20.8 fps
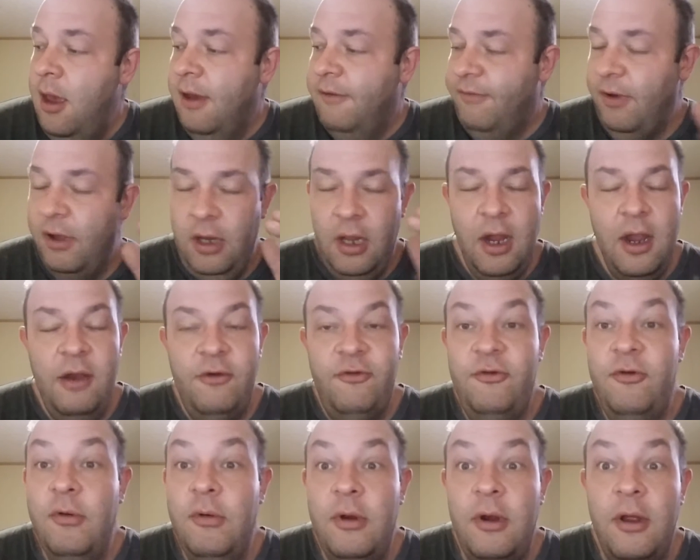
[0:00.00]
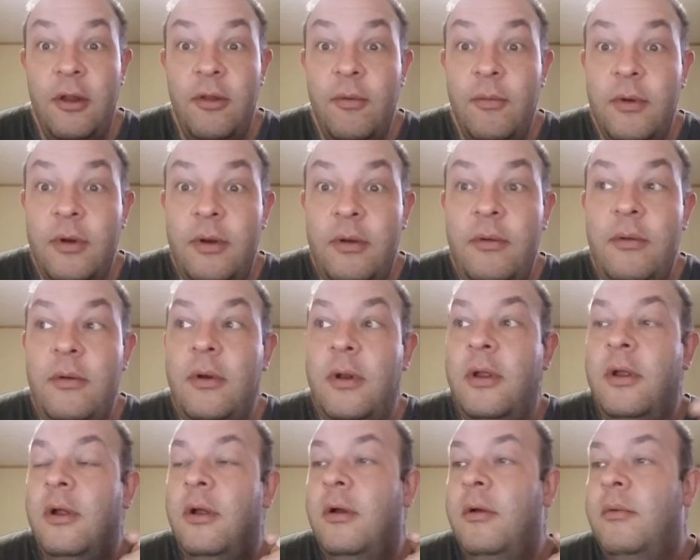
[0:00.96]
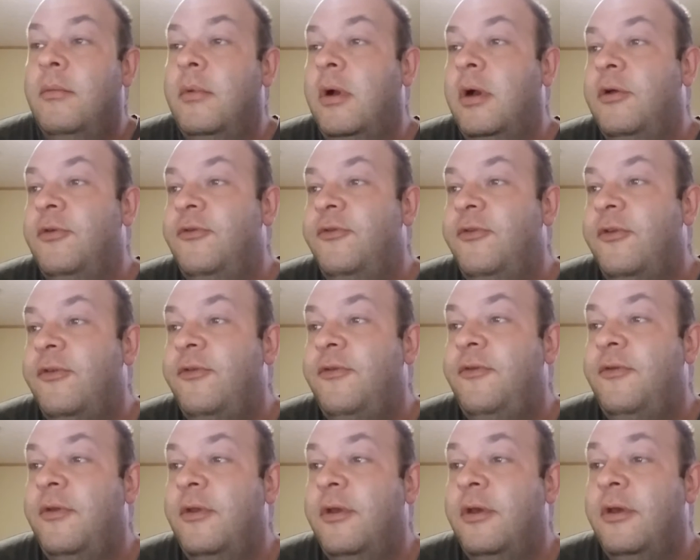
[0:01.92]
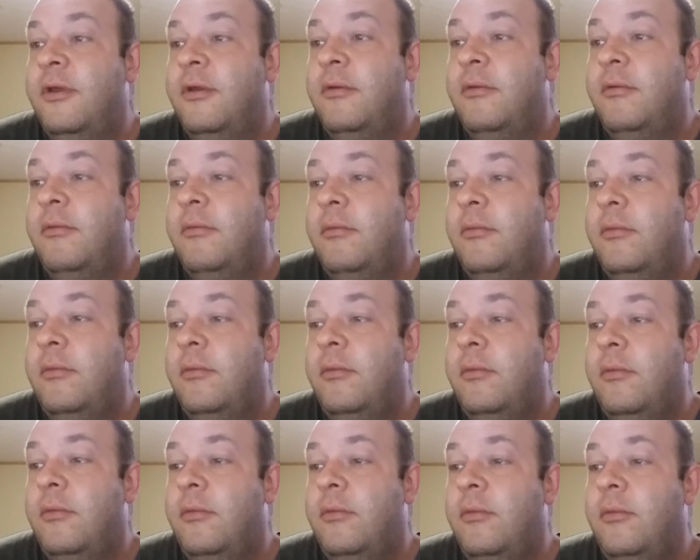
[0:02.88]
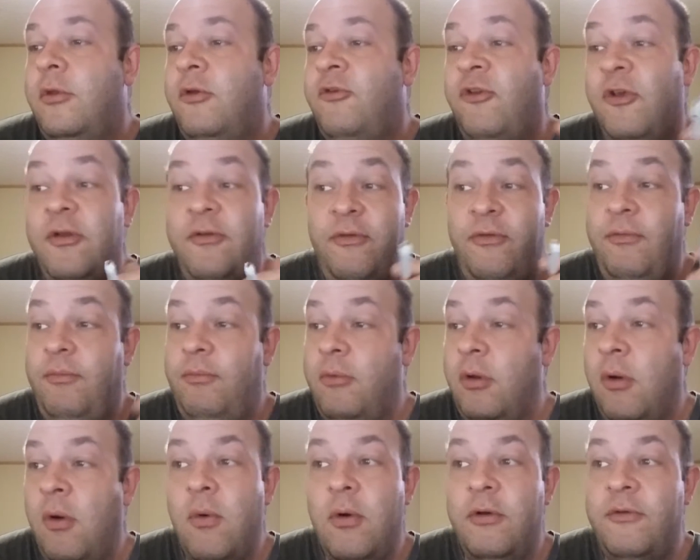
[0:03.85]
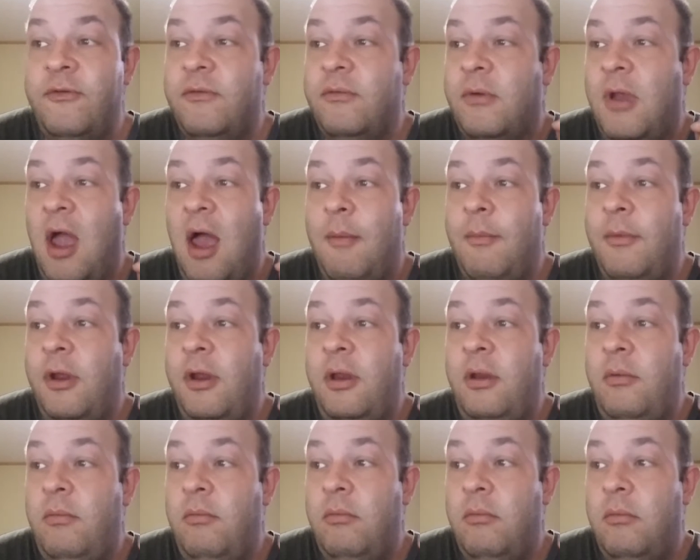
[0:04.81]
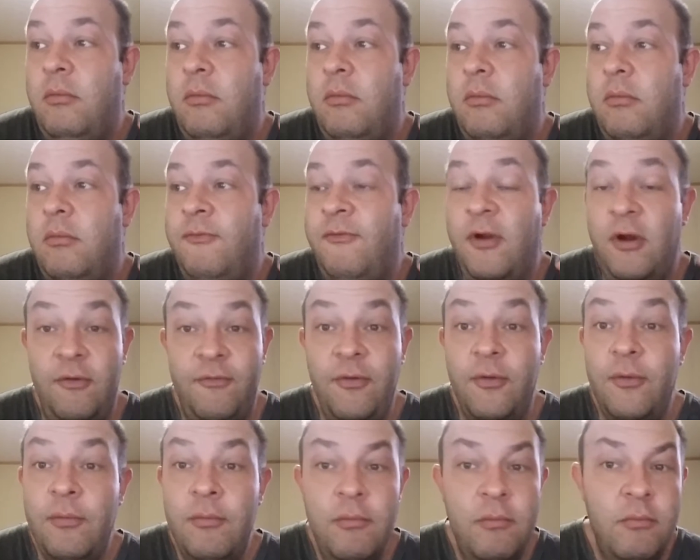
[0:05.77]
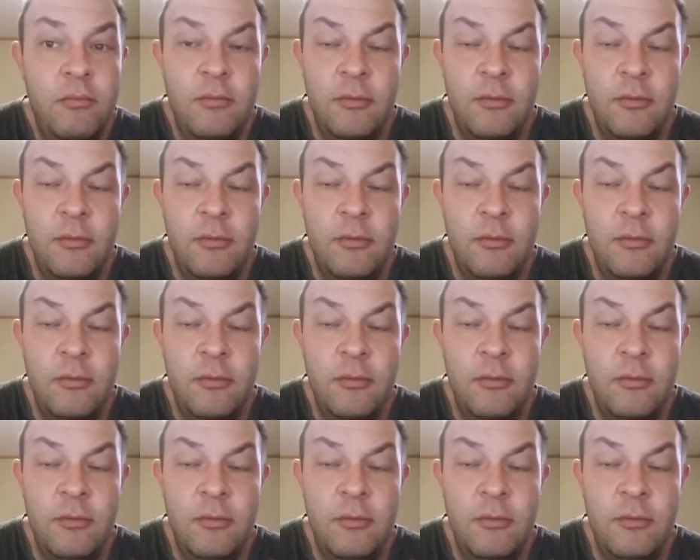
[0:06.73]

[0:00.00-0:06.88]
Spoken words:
Felt like I should do another one because just the shits, of course, got me fearful.